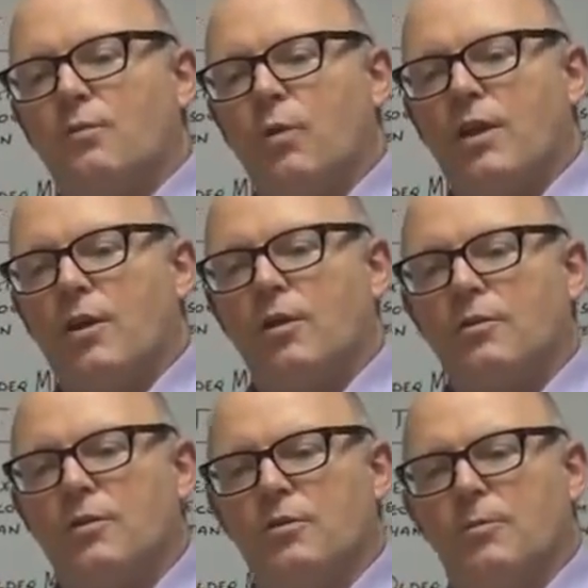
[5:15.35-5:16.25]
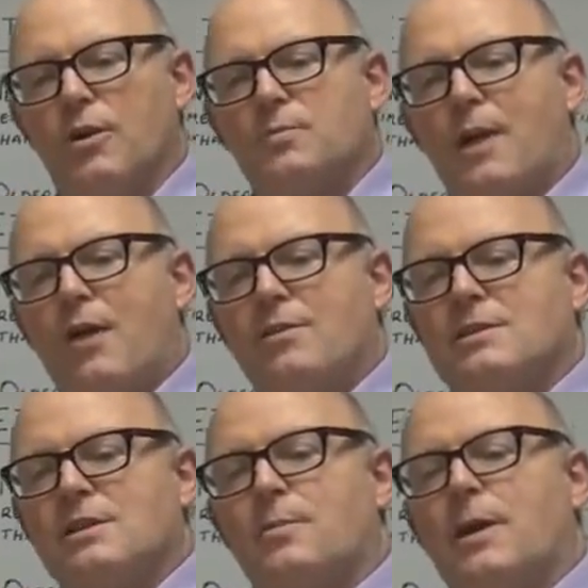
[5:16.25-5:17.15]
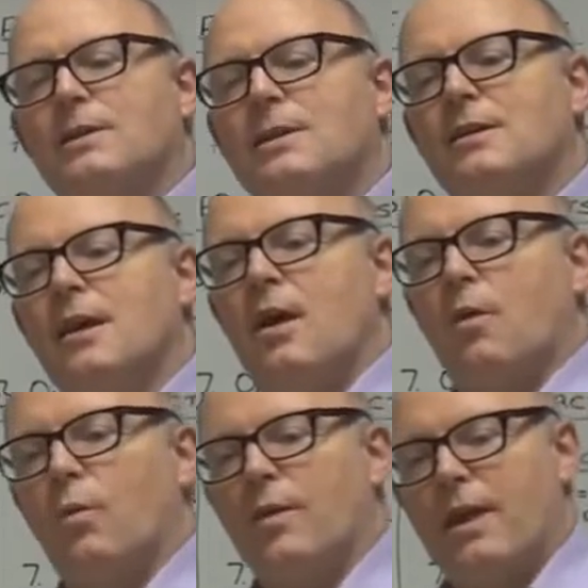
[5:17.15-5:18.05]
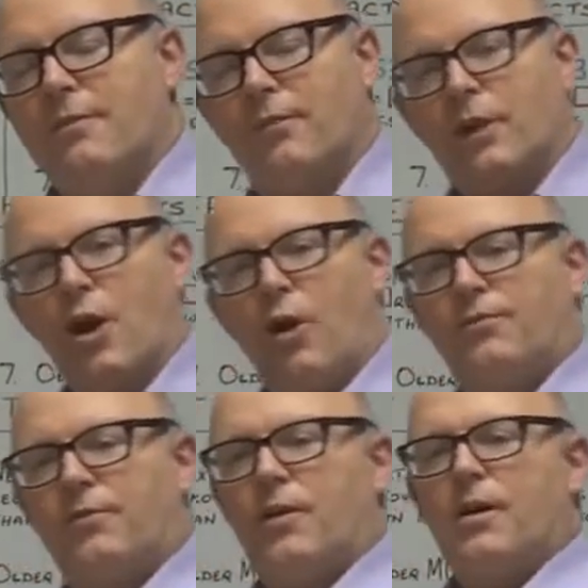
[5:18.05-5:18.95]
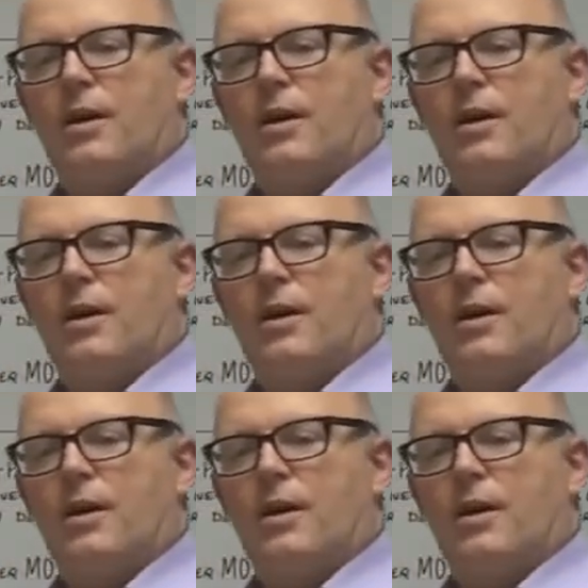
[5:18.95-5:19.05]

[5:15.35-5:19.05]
where the most power is dissipated. When they're fully off,